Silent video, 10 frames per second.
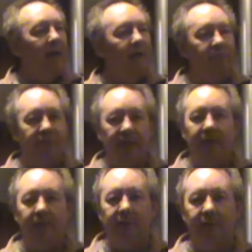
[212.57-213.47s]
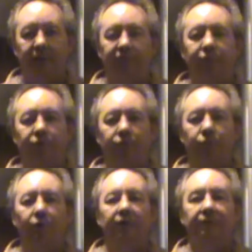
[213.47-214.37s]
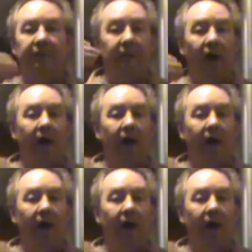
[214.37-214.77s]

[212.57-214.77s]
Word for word: And then if you wanted the